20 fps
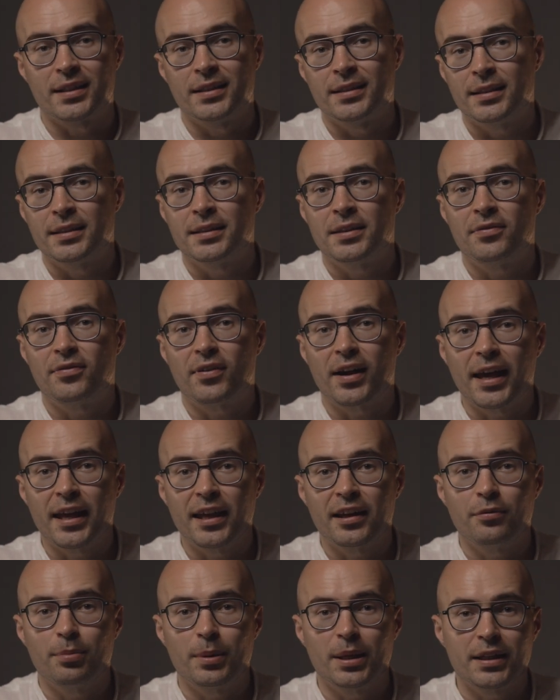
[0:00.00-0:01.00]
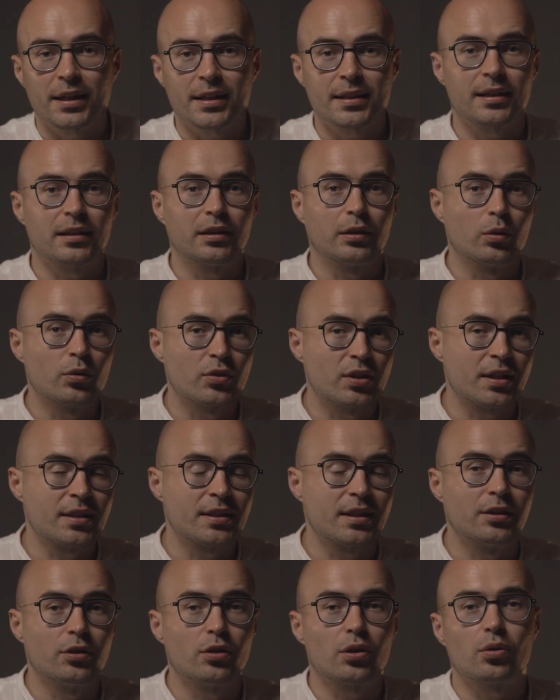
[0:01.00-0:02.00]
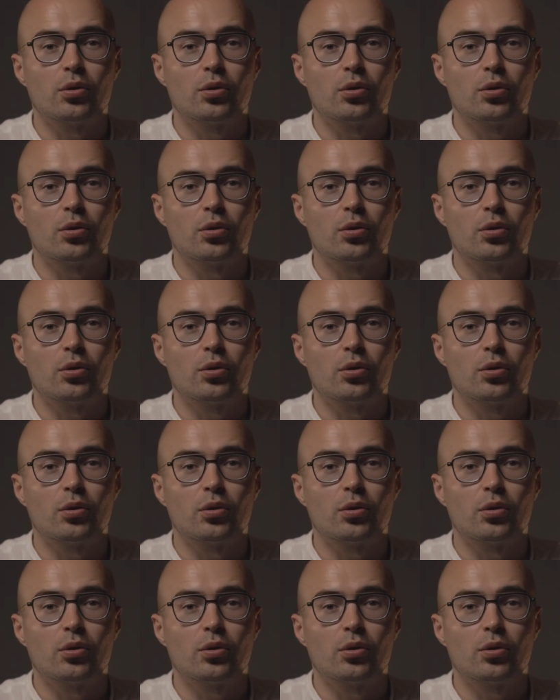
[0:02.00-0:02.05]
Identifying winners and losers in your